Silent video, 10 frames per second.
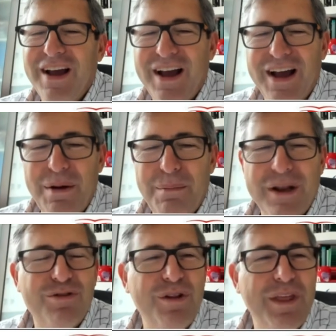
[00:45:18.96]
uh,
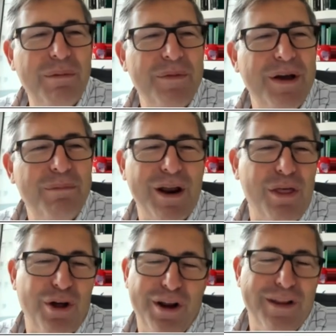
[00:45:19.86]
beans to them, but
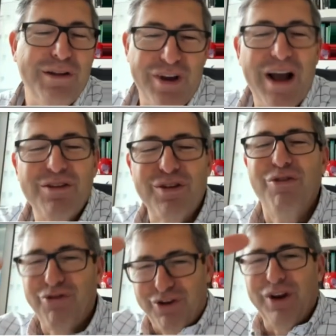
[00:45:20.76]
I thought that the chance
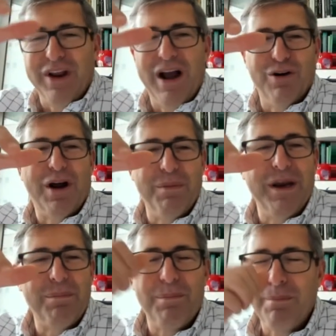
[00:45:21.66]
of figuring out how
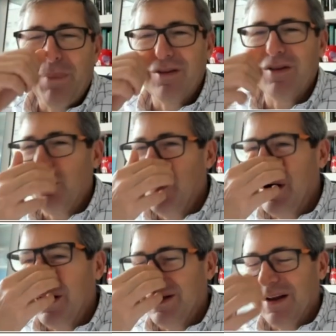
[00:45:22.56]
many beans there
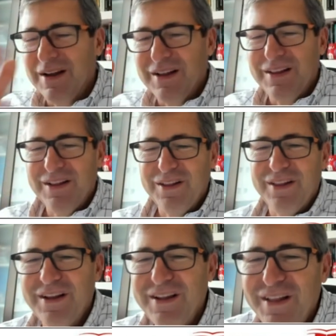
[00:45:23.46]
were in the
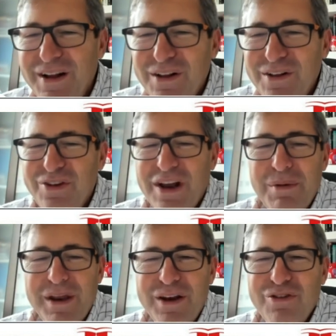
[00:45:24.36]
in the, in the
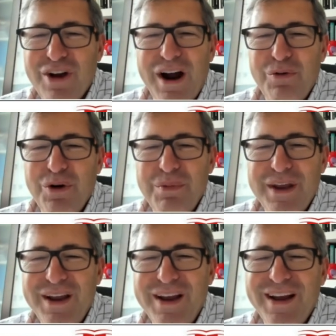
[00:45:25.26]
jelly bean jar would
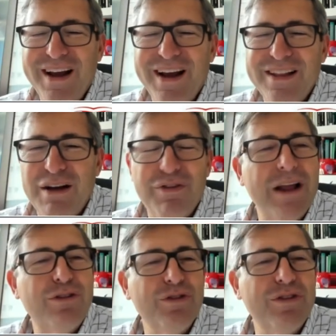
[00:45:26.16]
be uh, tough.
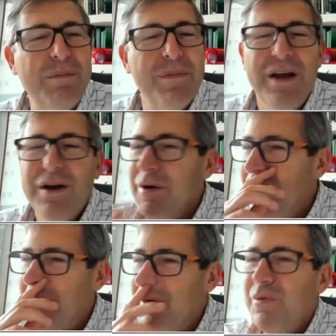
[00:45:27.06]
And I told them
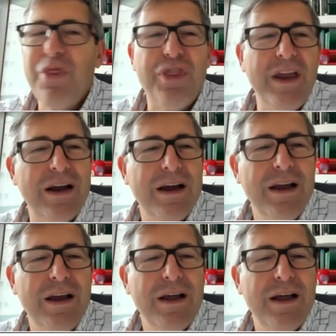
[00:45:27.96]
one thing
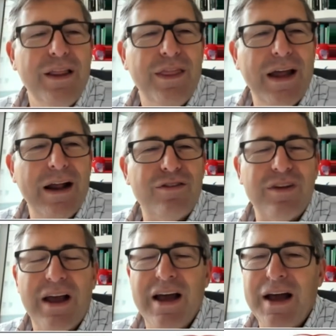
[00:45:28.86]
that
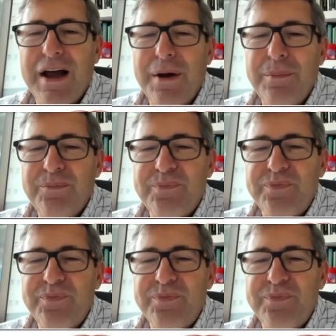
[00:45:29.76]
uh,